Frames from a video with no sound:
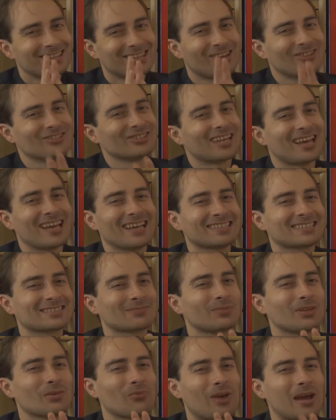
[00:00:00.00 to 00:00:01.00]
don't
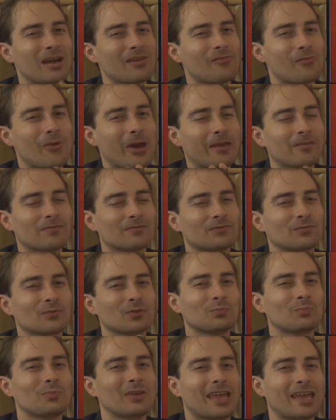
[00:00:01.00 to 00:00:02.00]
ask me why waves
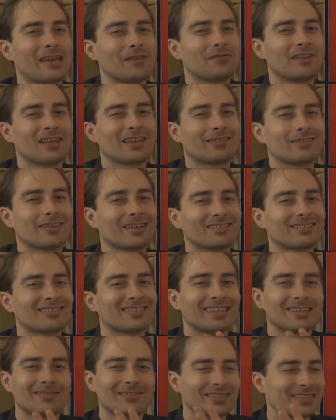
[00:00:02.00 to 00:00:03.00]
would behave like that.
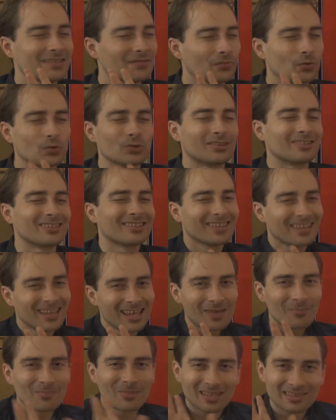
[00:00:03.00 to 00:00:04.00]
They wouldn't.
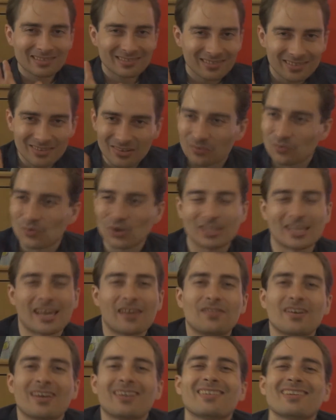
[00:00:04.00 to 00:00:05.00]
But
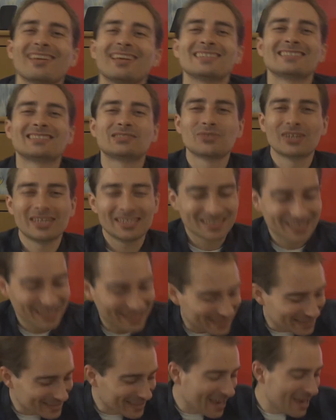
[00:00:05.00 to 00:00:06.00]
whatever. It's really
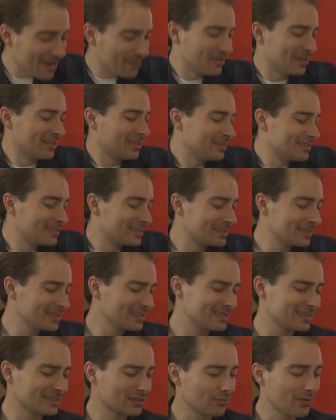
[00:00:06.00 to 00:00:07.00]
just a game, and
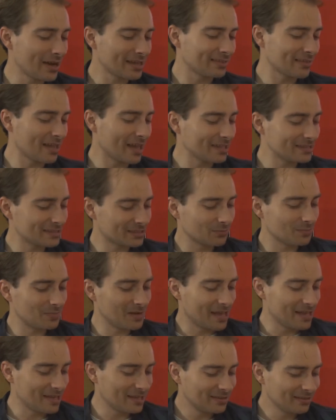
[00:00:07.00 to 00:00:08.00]
it's quite nice to
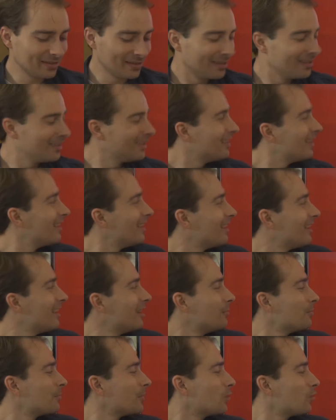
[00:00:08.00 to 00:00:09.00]
play it.
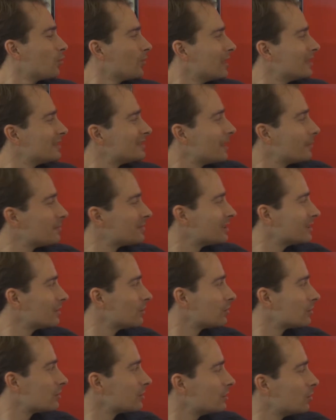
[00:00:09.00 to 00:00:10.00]
Really something
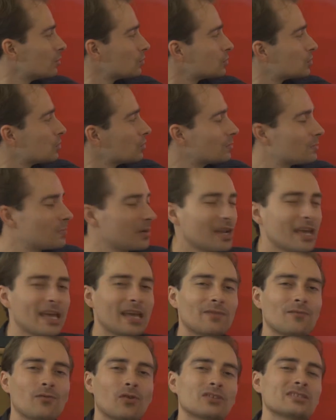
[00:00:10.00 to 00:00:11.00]
you should
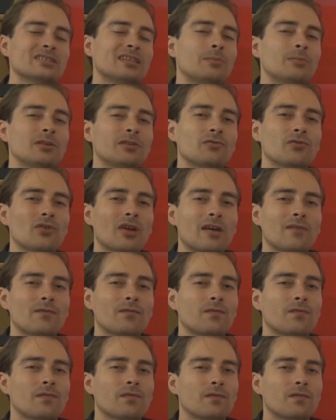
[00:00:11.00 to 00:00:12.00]
play, for example, if you have